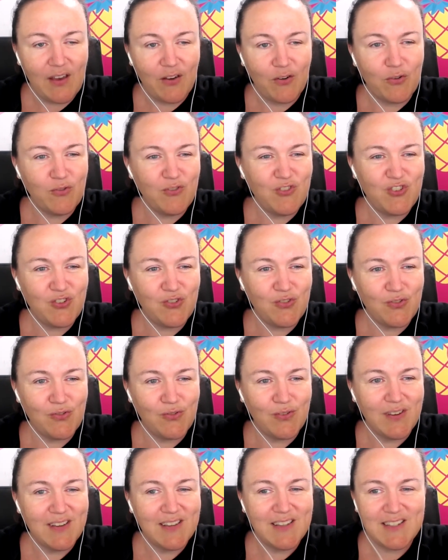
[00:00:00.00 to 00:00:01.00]
could
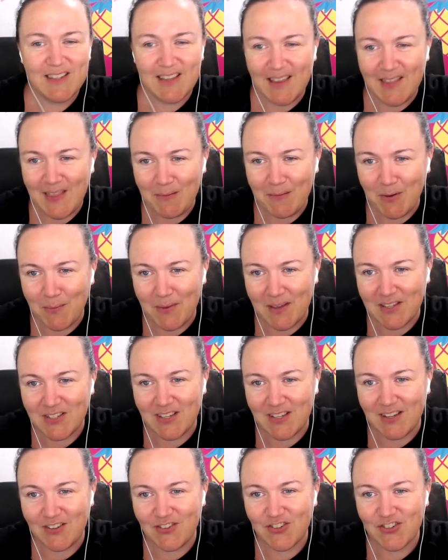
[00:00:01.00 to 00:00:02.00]
you send them a
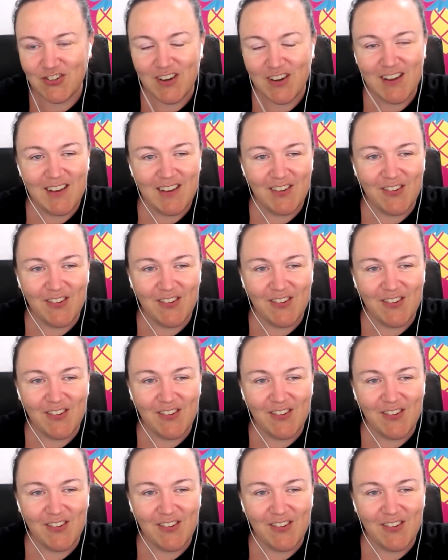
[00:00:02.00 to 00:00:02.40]
message?